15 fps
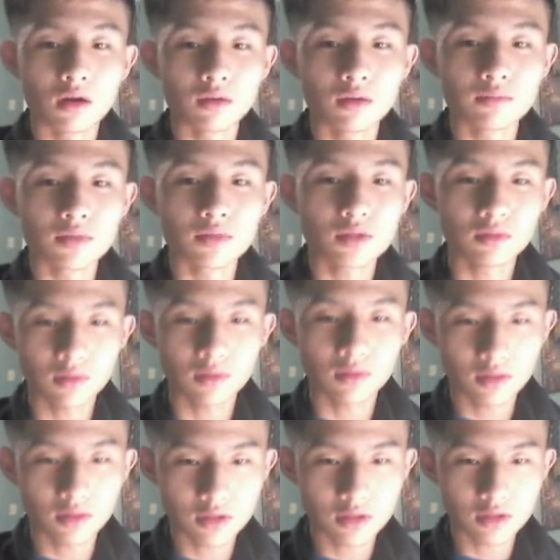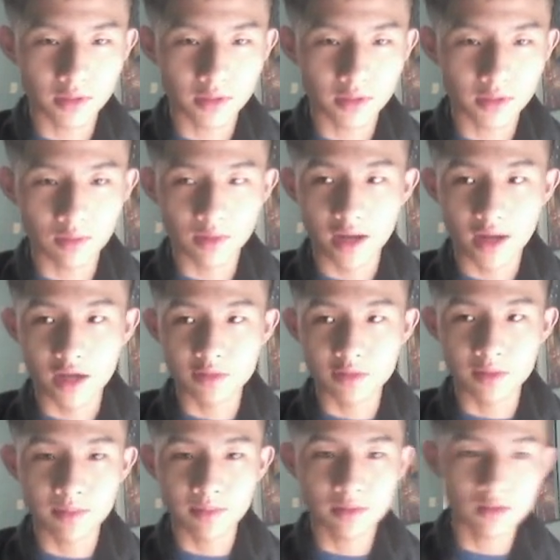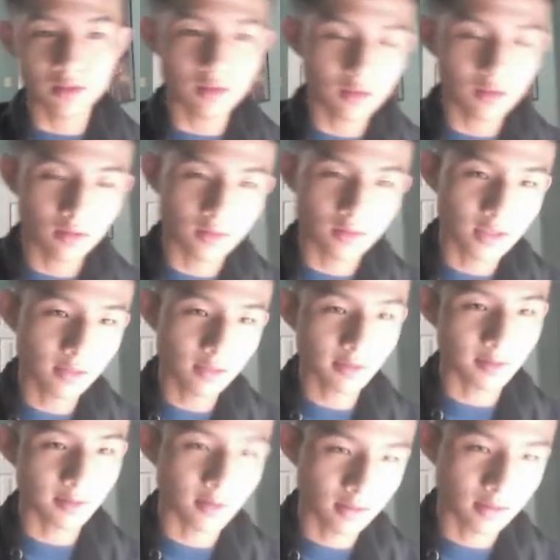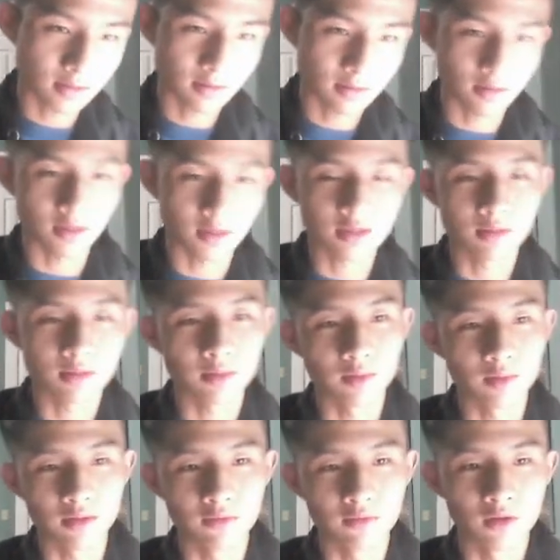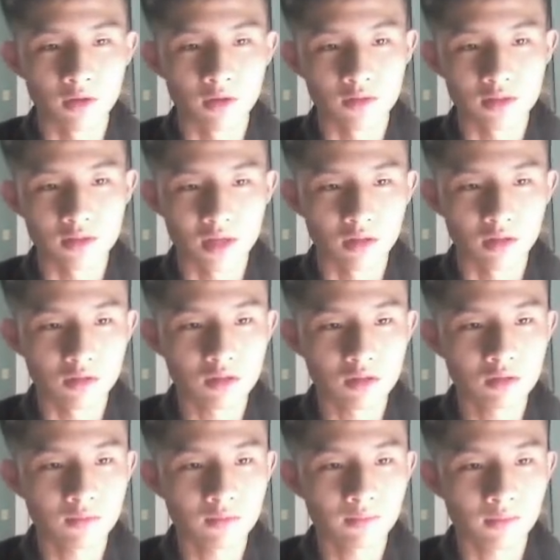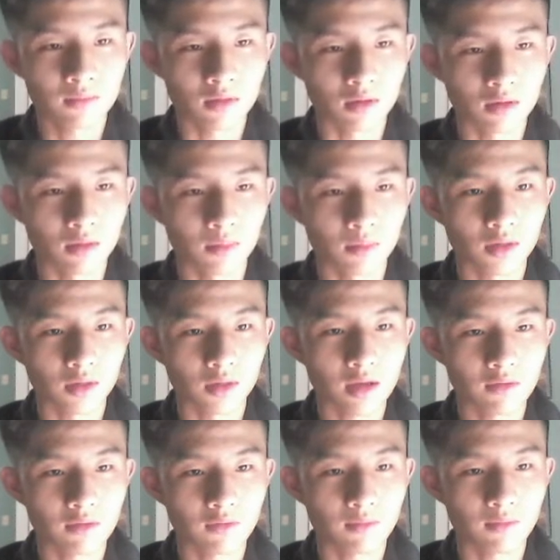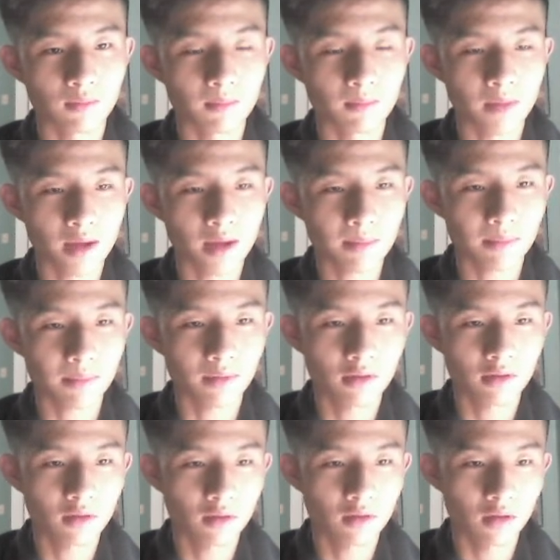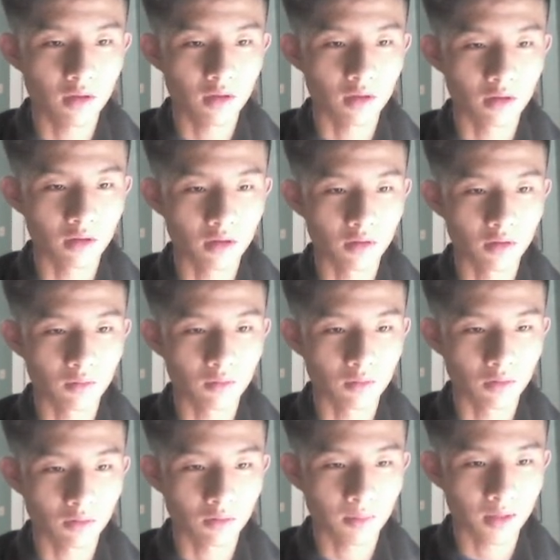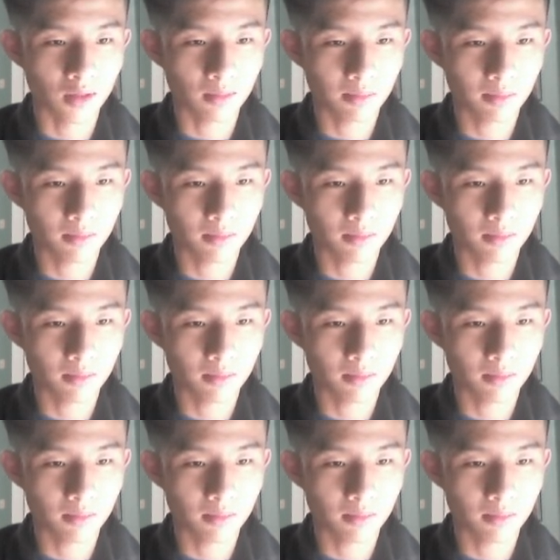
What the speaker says: So let's just break down what a hash map is. So in C++, so that's going to be what the video is tailored to. We're going to have map and unordered map.